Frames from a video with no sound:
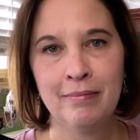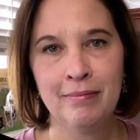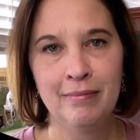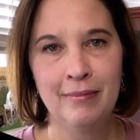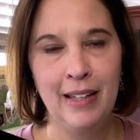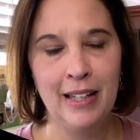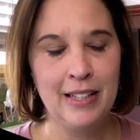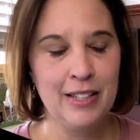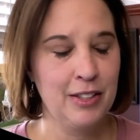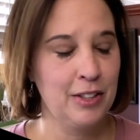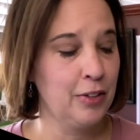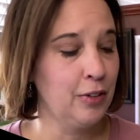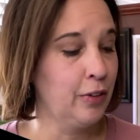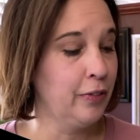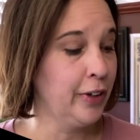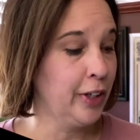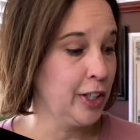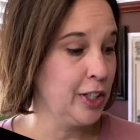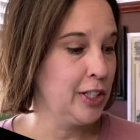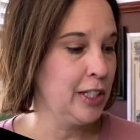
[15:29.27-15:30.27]
That's a
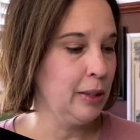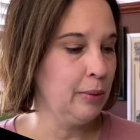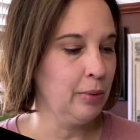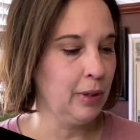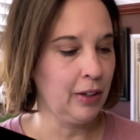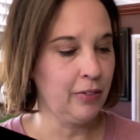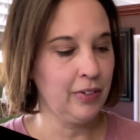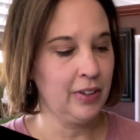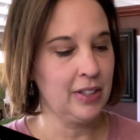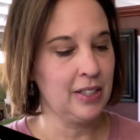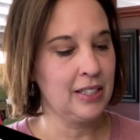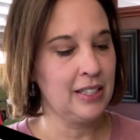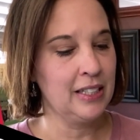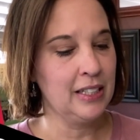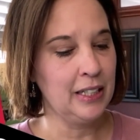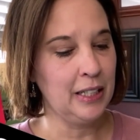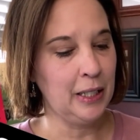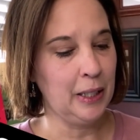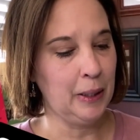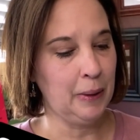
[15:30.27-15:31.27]
very cheap breakfast.
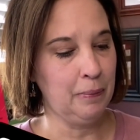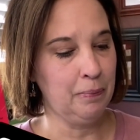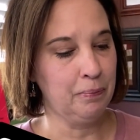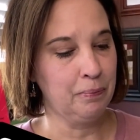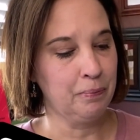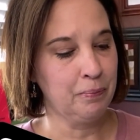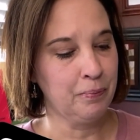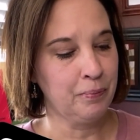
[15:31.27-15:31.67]
And